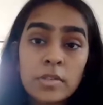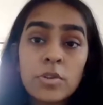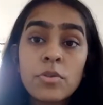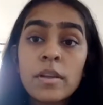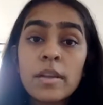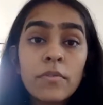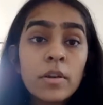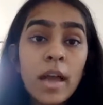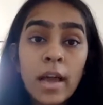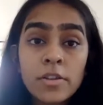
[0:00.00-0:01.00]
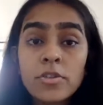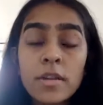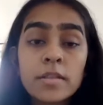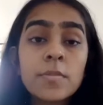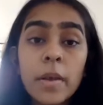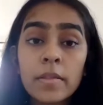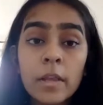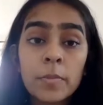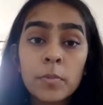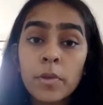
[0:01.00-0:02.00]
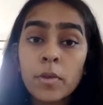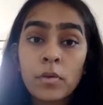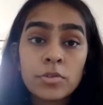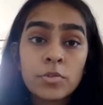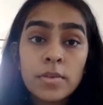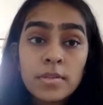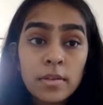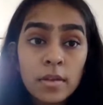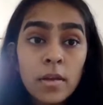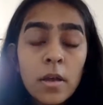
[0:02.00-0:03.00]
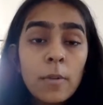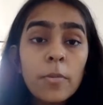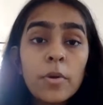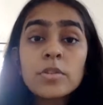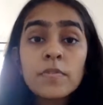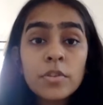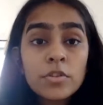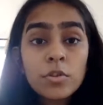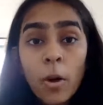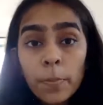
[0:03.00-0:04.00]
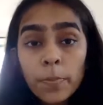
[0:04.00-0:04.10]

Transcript: So you can never actually expect them to be altruistic, because if they stop